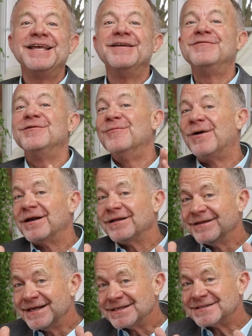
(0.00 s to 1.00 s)
If you want a
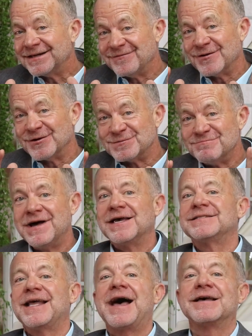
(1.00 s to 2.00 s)
list of those
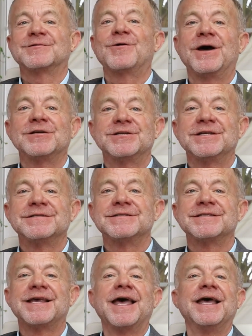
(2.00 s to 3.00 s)
must-ask
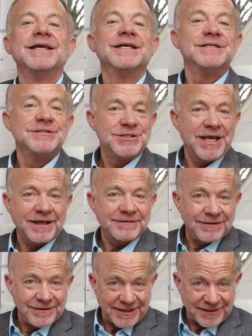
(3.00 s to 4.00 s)
questions, check
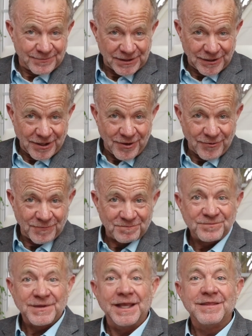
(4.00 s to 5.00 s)
the link
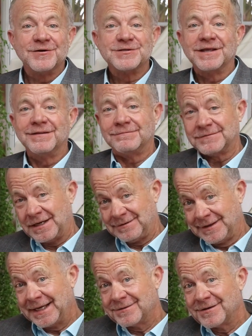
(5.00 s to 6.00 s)
below. There's a
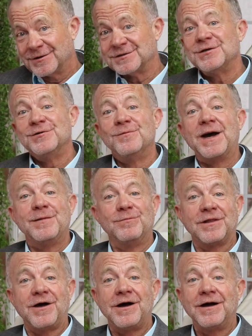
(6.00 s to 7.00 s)
link there to my
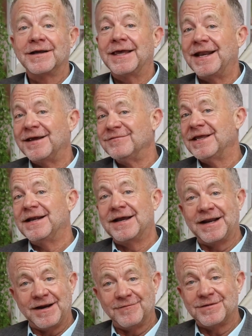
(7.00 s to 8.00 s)
blog, and I've laid
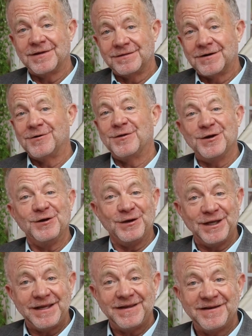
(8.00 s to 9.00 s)
out everything there that you
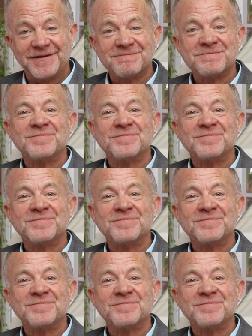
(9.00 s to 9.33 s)
need.